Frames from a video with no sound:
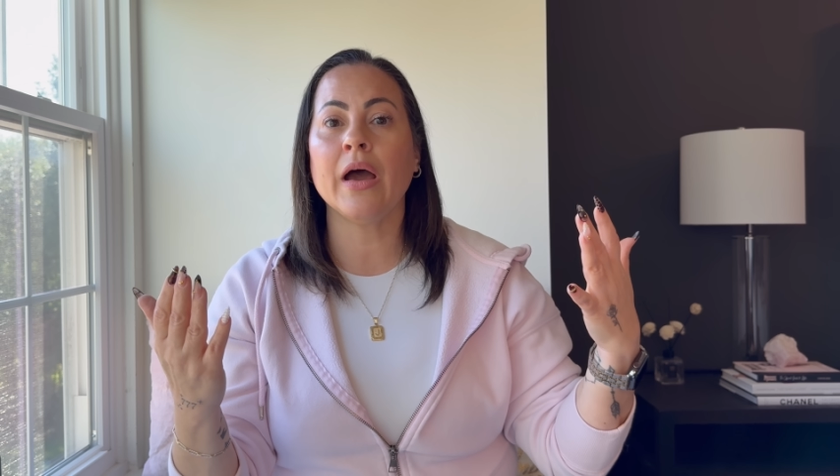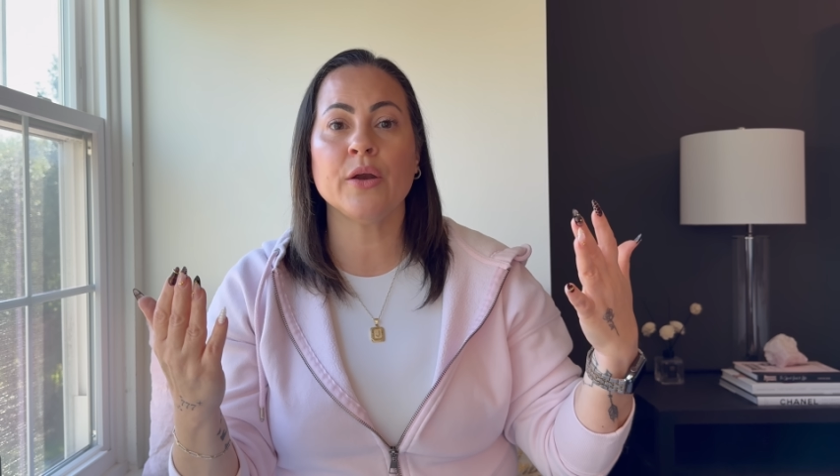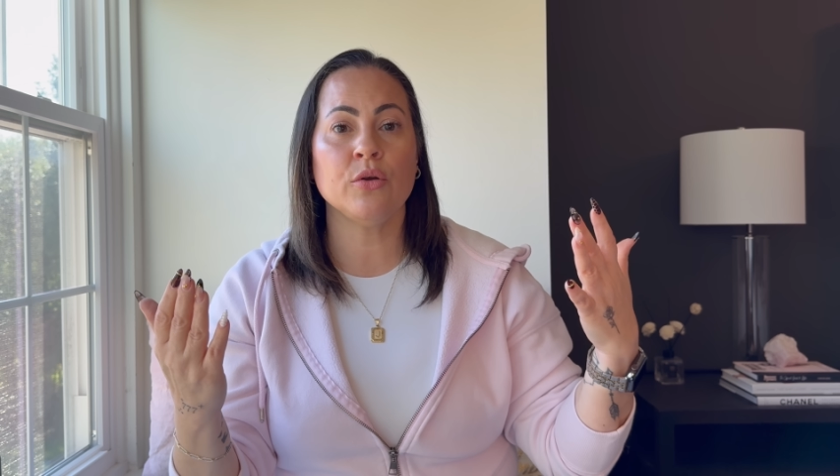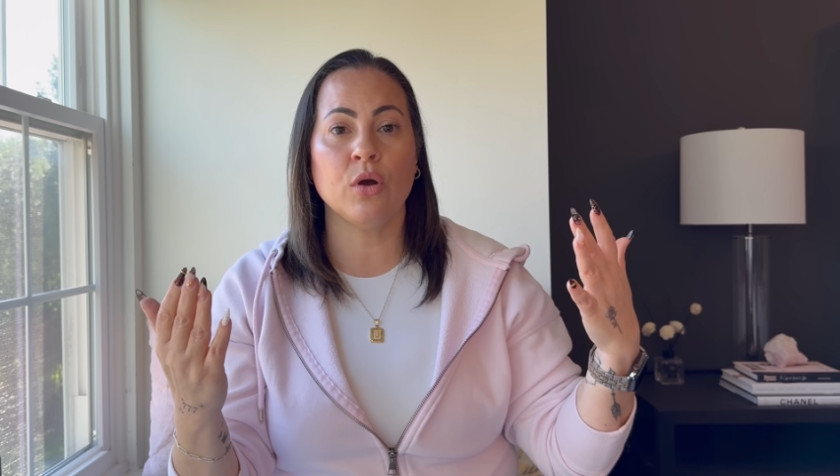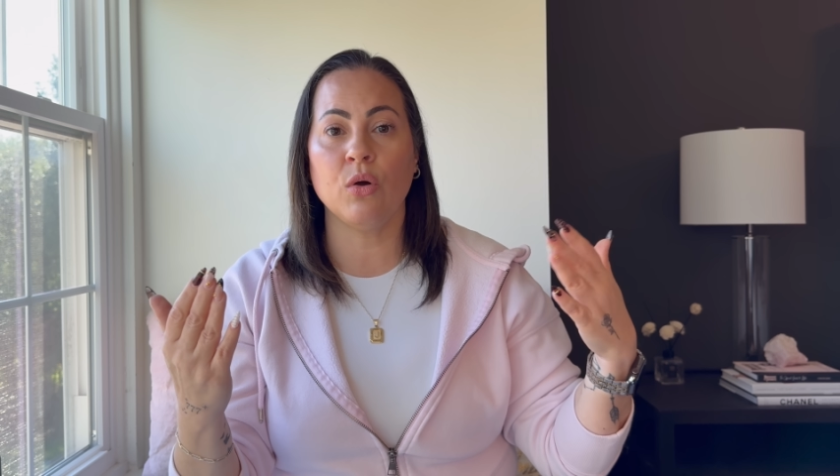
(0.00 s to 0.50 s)

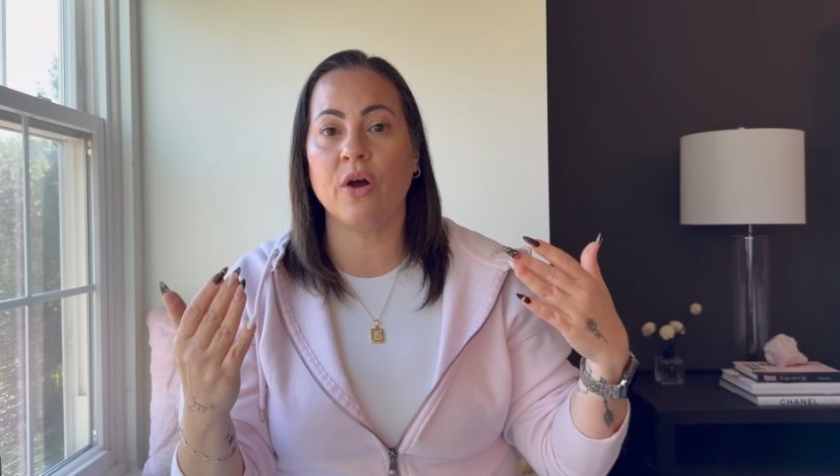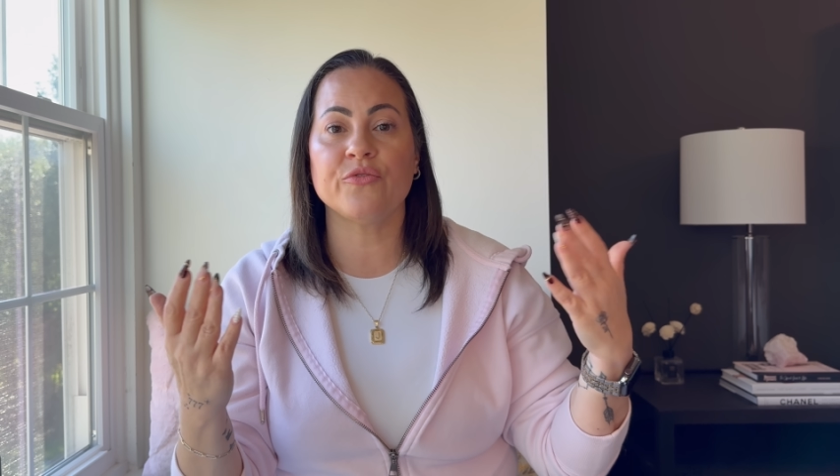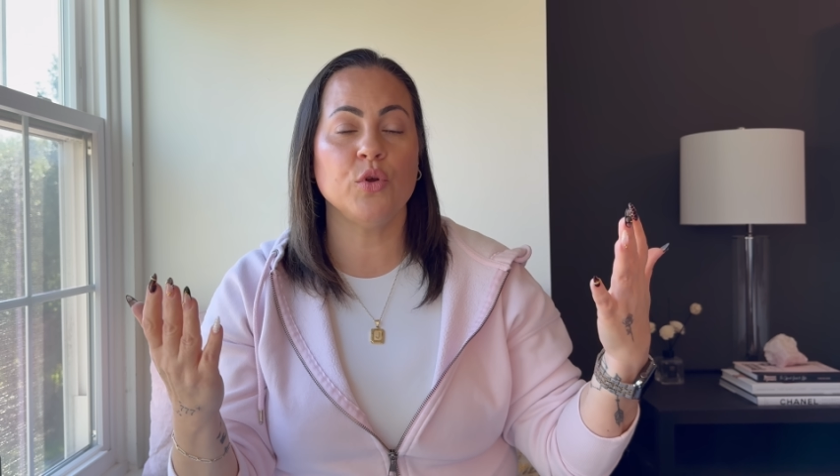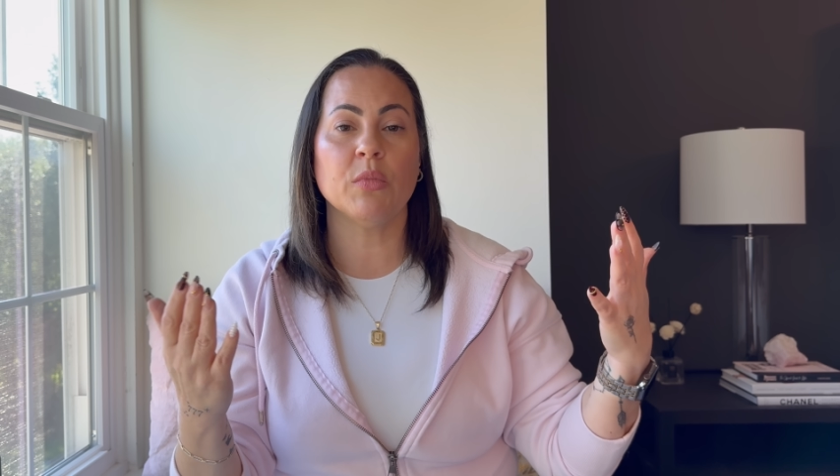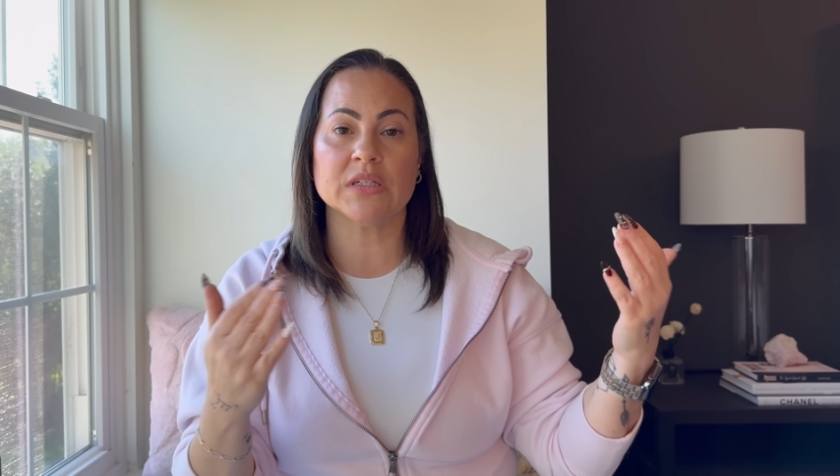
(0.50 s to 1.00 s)
don't know, a
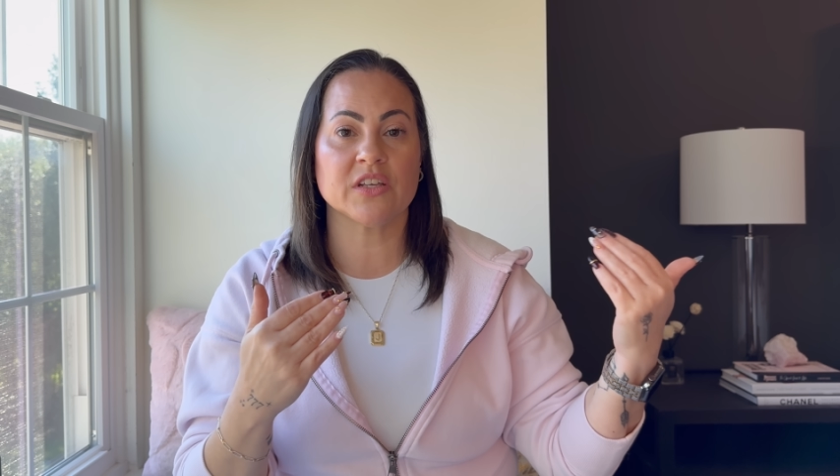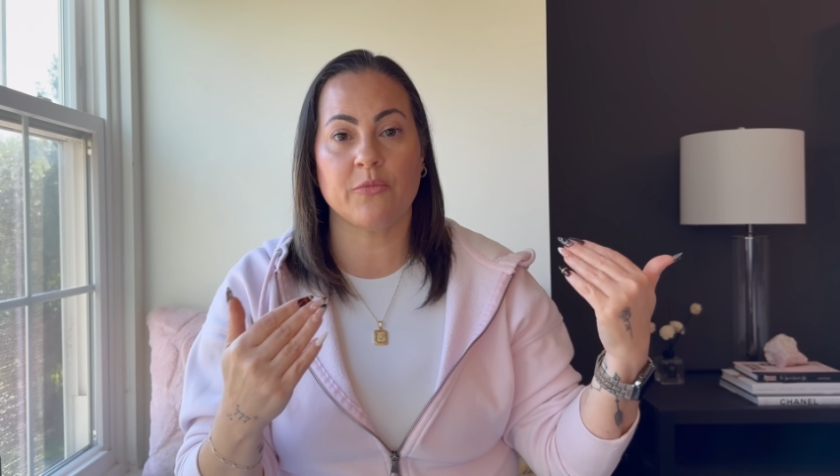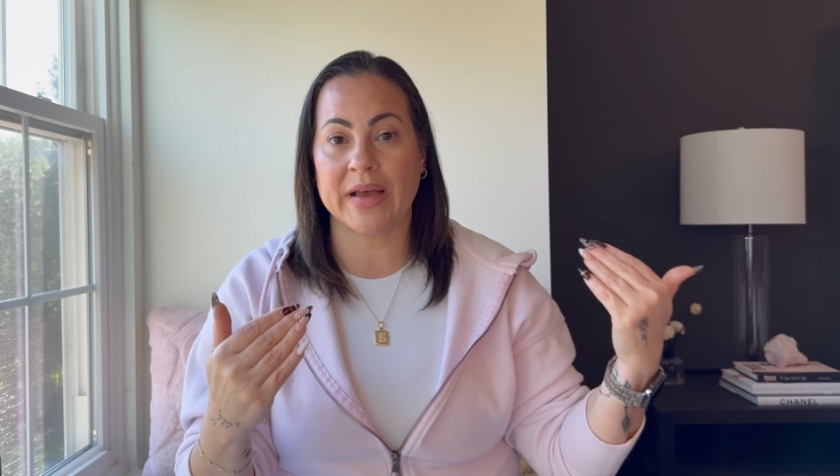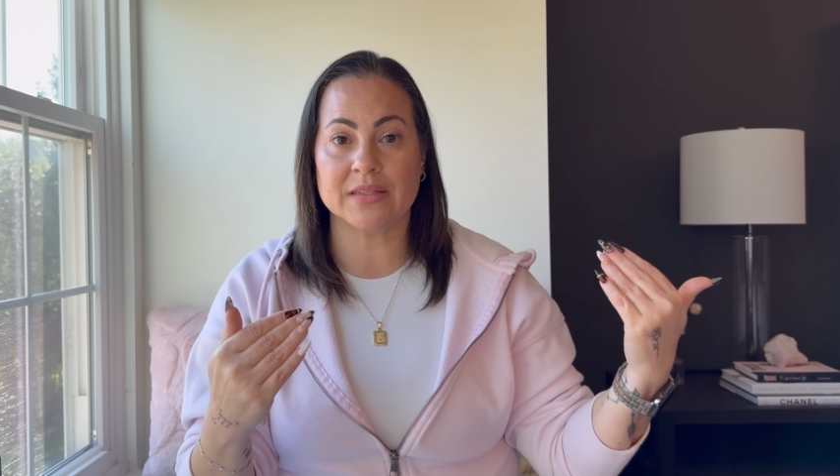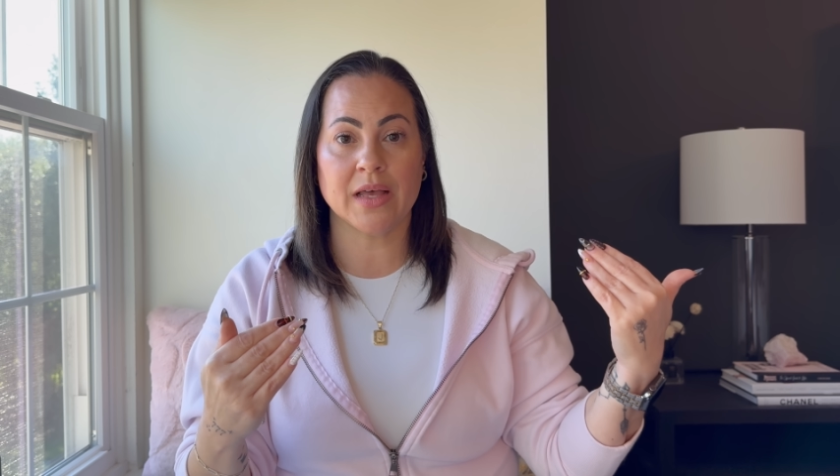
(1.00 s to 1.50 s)
few months of
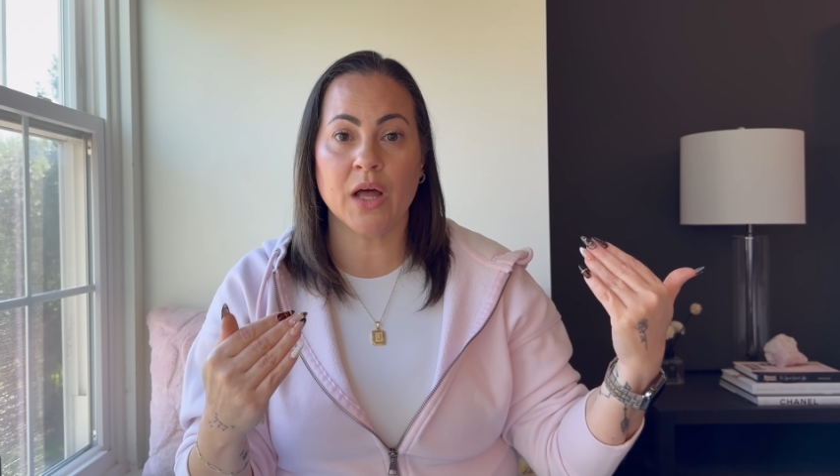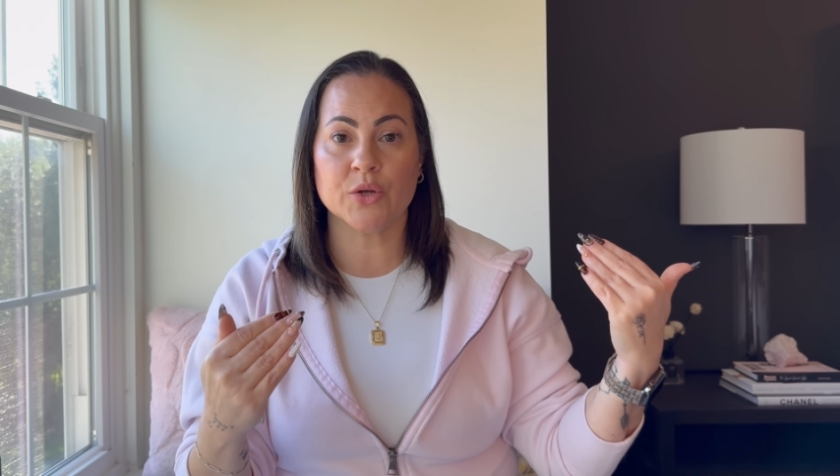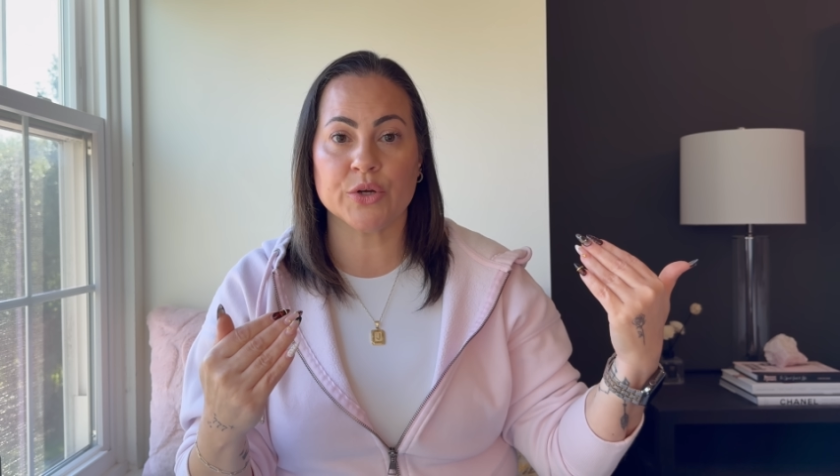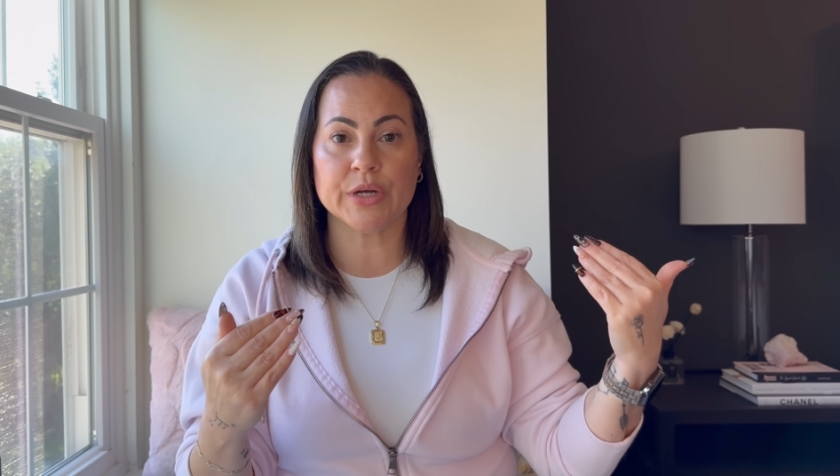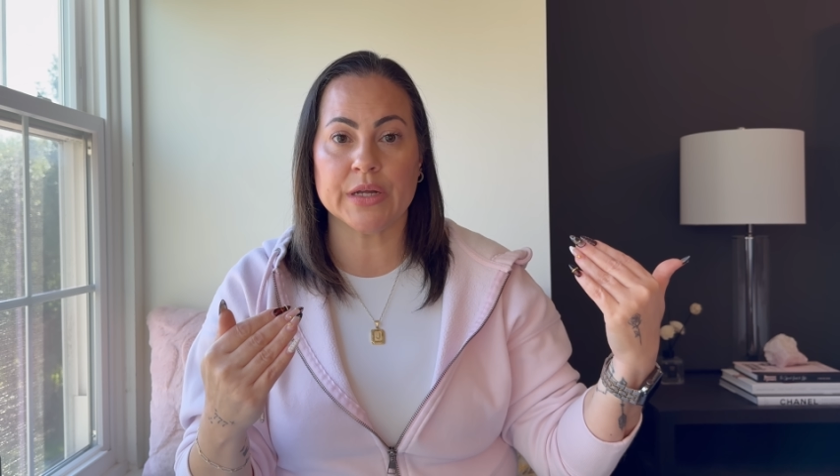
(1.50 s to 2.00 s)
my
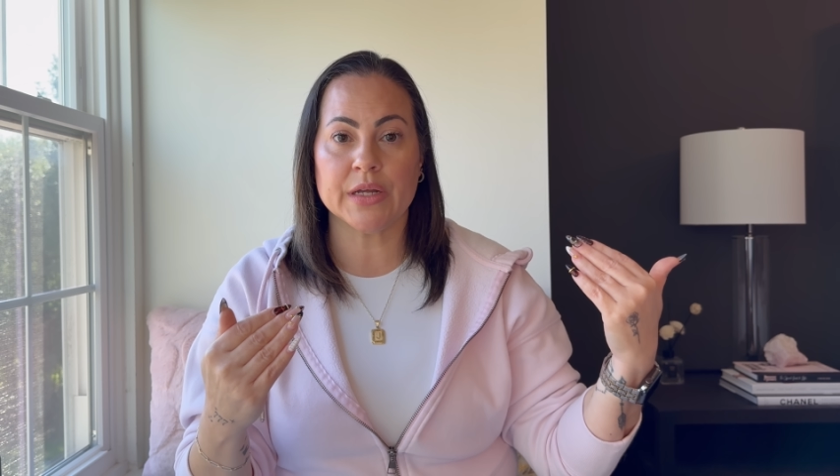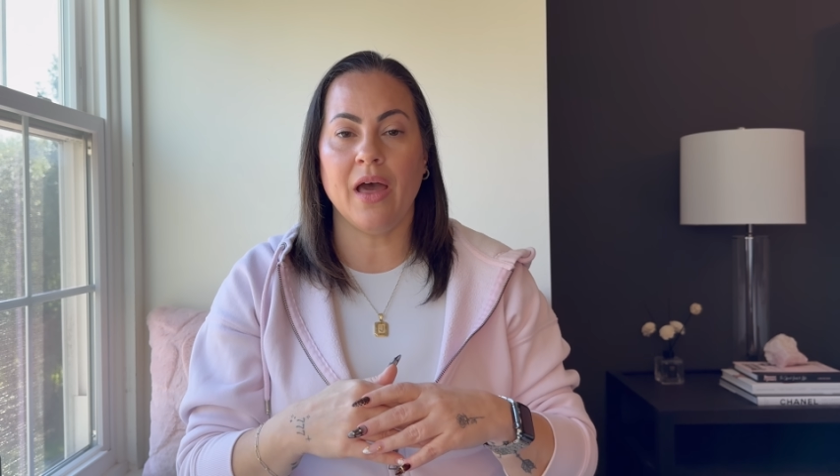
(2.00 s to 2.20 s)
salary,